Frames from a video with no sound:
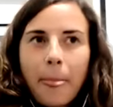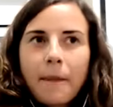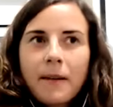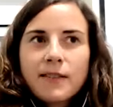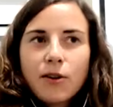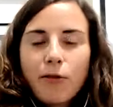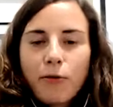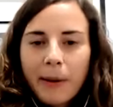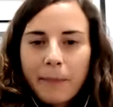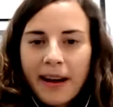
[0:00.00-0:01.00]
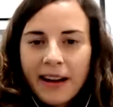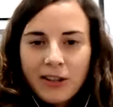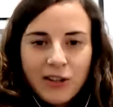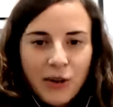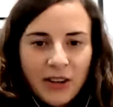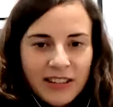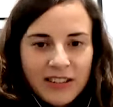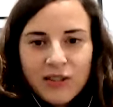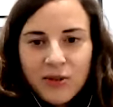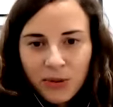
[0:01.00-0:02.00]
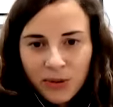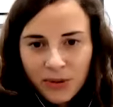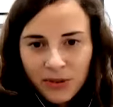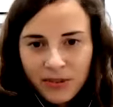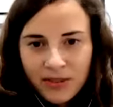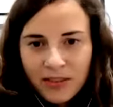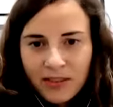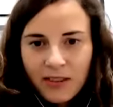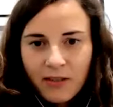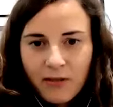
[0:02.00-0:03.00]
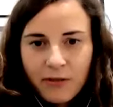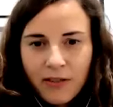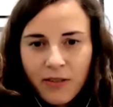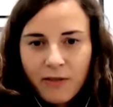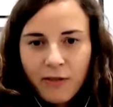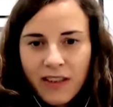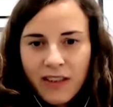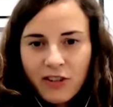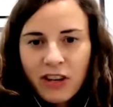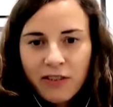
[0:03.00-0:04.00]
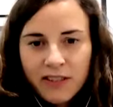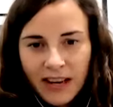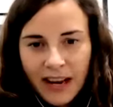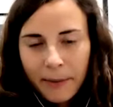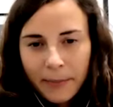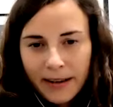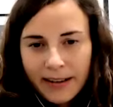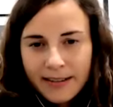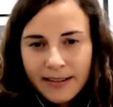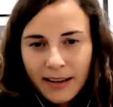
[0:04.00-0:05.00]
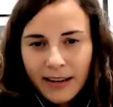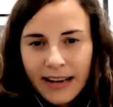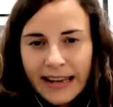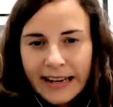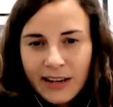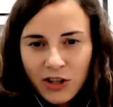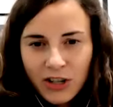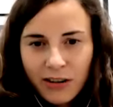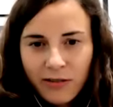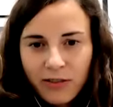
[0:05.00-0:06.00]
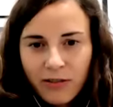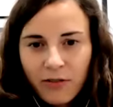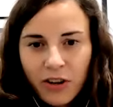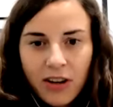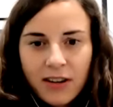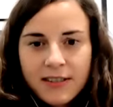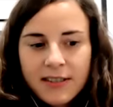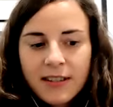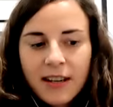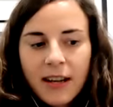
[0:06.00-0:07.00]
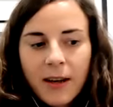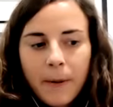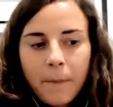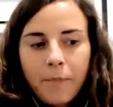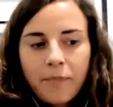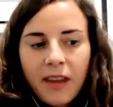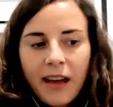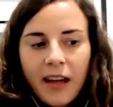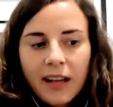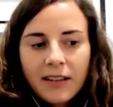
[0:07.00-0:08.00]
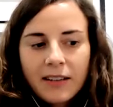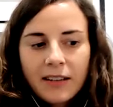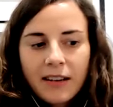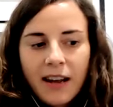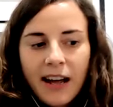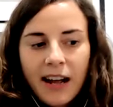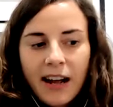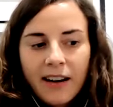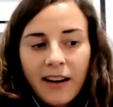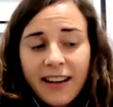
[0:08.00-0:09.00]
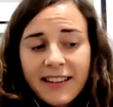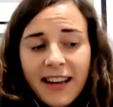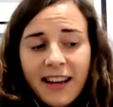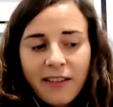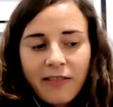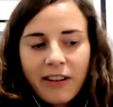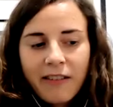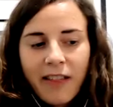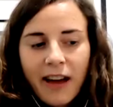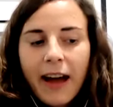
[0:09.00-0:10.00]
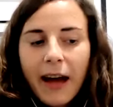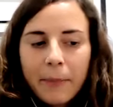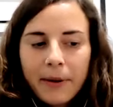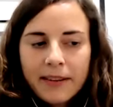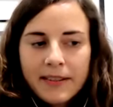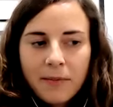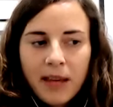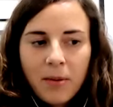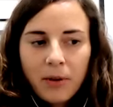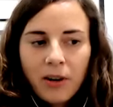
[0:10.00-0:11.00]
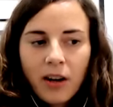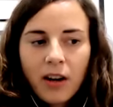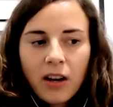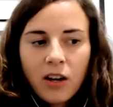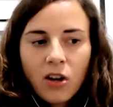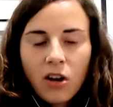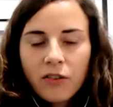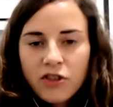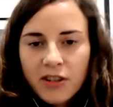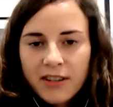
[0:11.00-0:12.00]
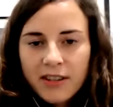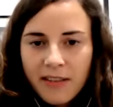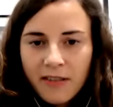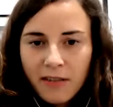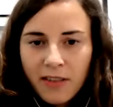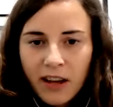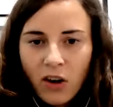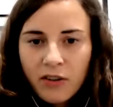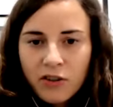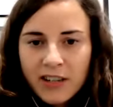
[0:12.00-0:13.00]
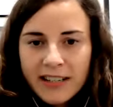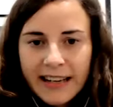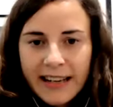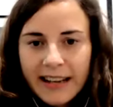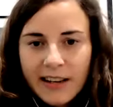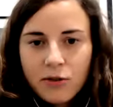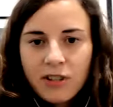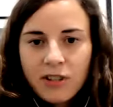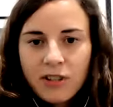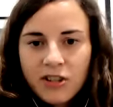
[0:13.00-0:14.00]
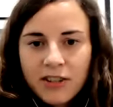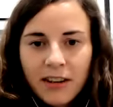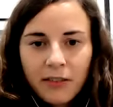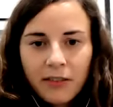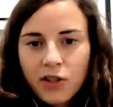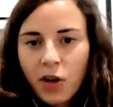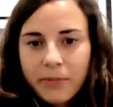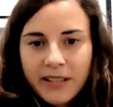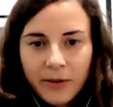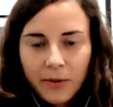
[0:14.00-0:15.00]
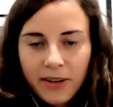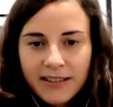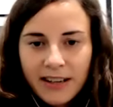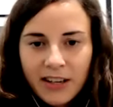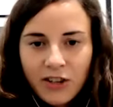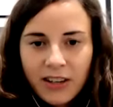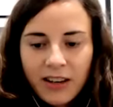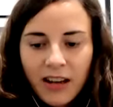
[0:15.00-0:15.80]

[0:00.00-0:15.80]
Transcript: software package you can install for for these shifts to happen. It's like an inner shift first. And and like I said, if if that happens and people are conscious, even if they're consciously in a traditional top-down organization,